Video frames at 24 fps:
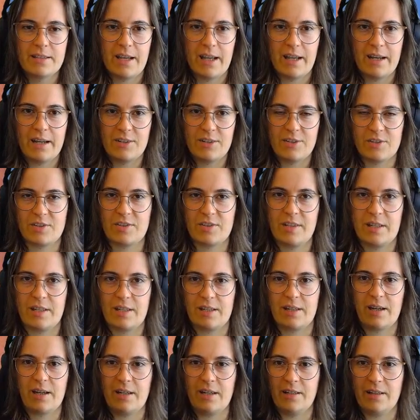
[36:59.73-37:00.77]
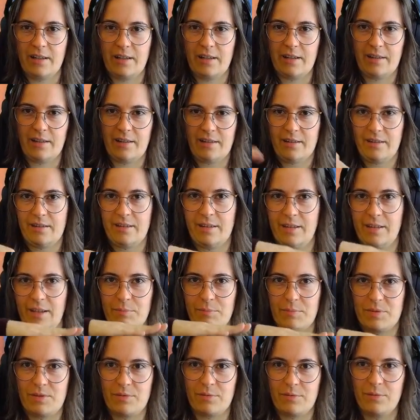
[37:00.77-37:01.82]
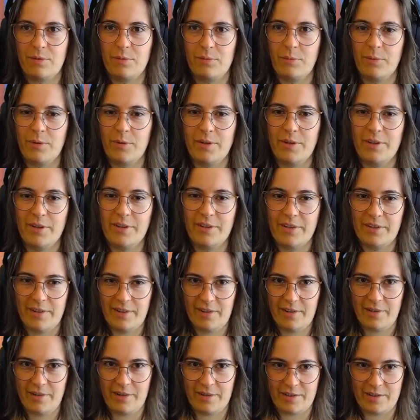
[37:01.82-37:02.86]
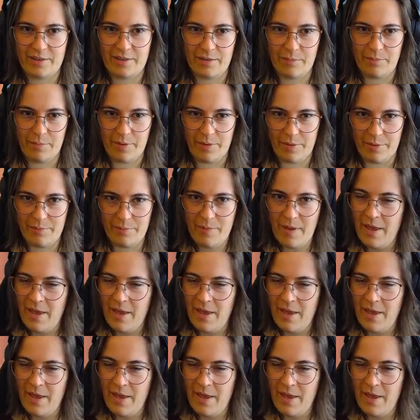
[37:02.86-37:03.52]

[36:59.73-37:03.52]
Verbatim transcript: and it just like kind of clips through the world onto the bottom.